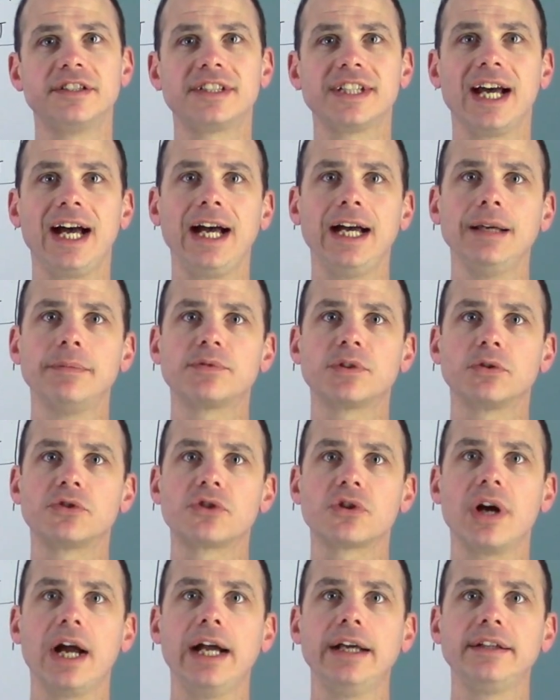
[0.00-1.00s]
types are
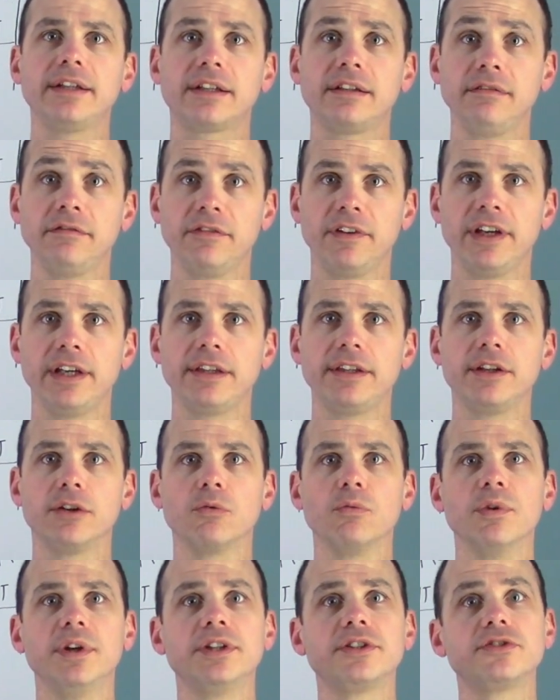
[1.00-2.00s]
trying to convey the
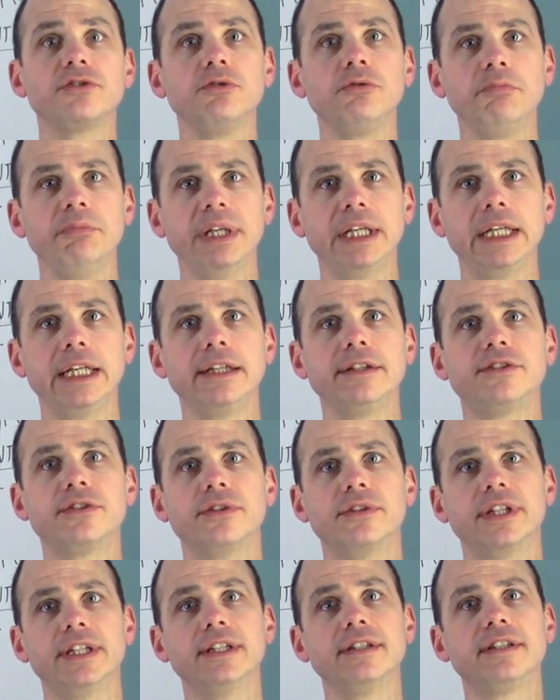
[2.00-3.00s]
original meaning
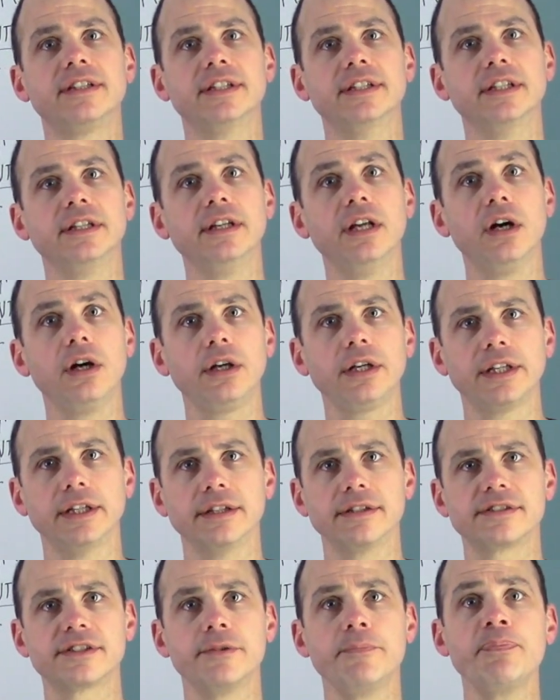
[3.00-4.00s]
to the intended
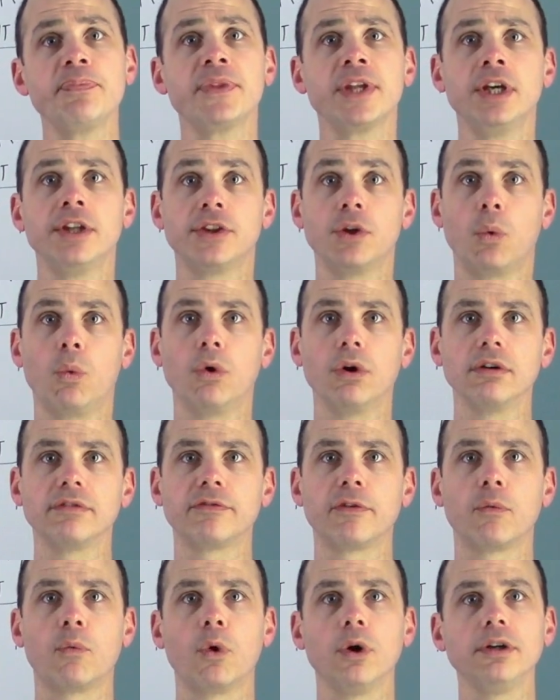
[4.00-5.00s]
audience. The word
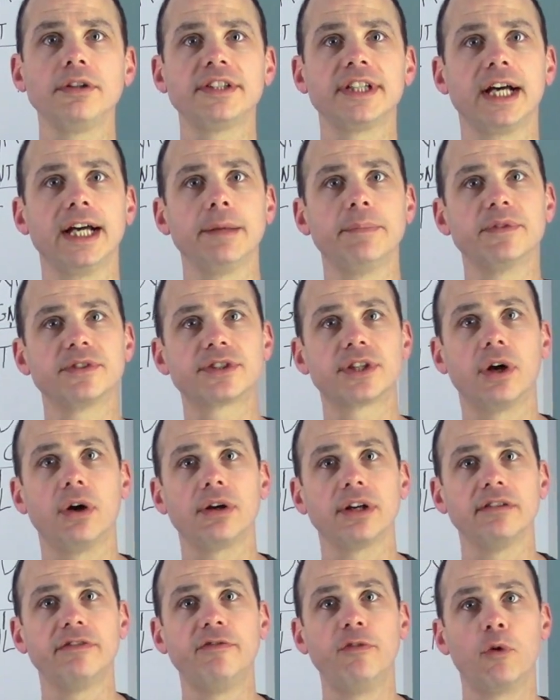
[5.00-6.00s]
for word type is
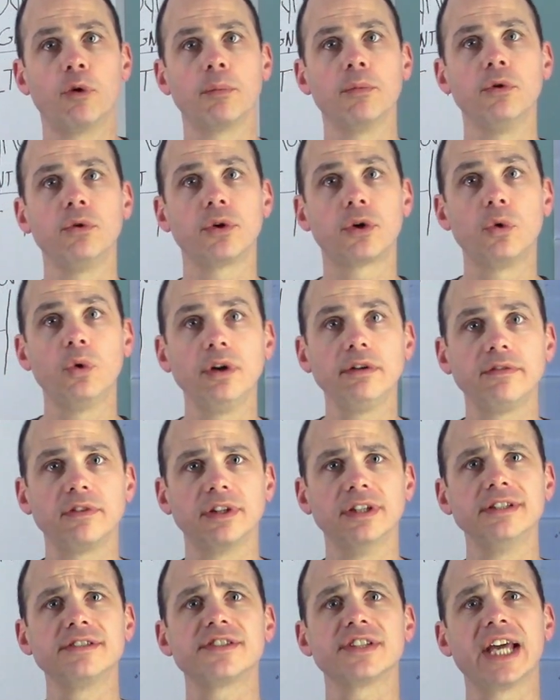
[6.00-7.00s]
called a formal
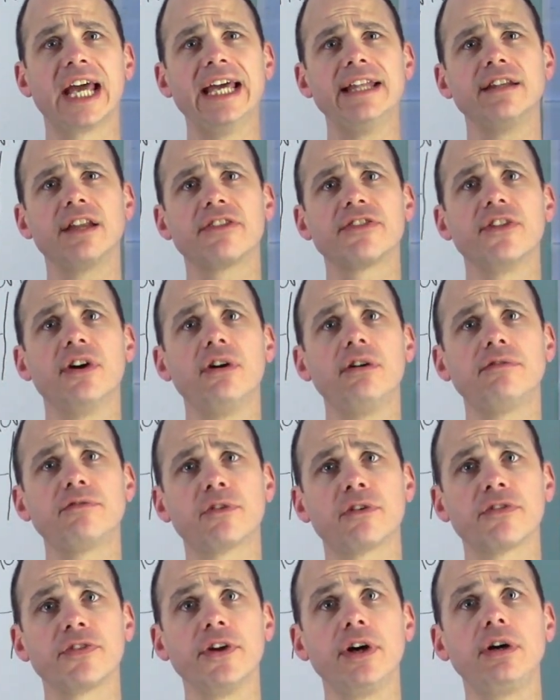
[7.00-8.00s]
equivalence, and the thought
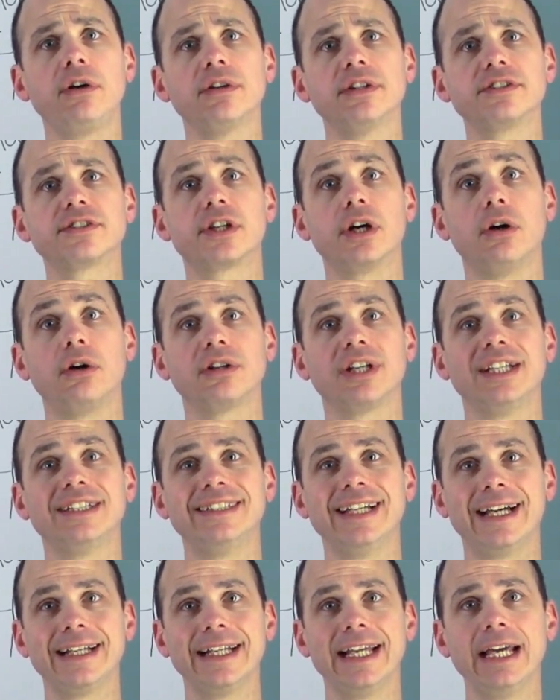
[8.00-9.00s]
for thought is called a
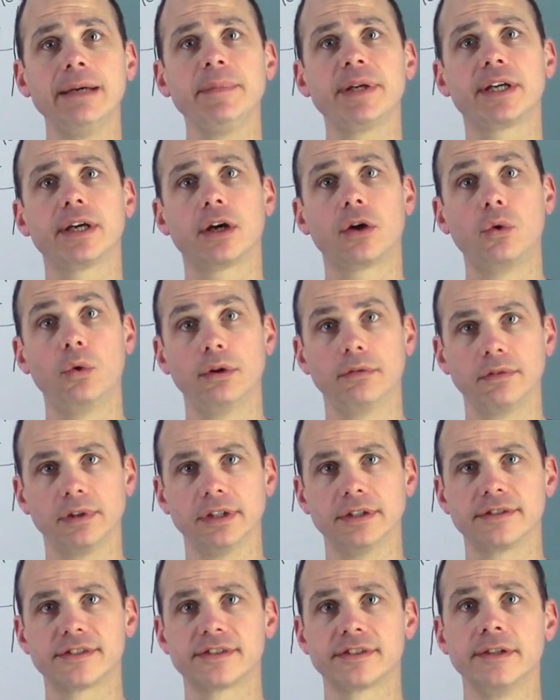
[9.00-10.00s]
dynamic
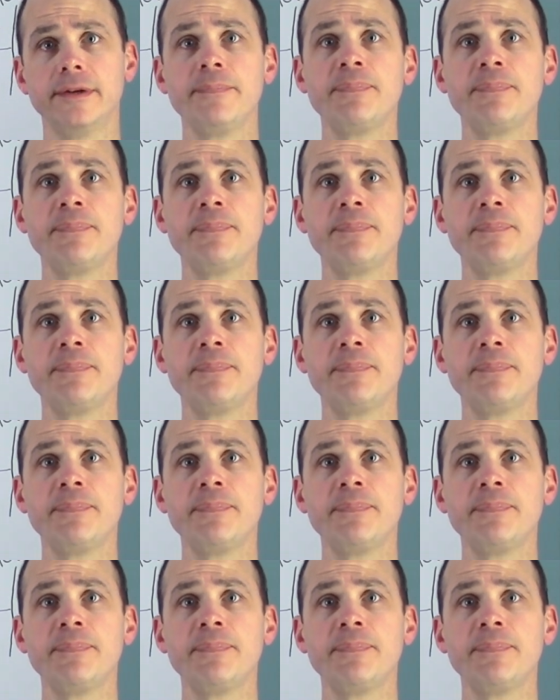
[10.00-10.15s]
equivalence.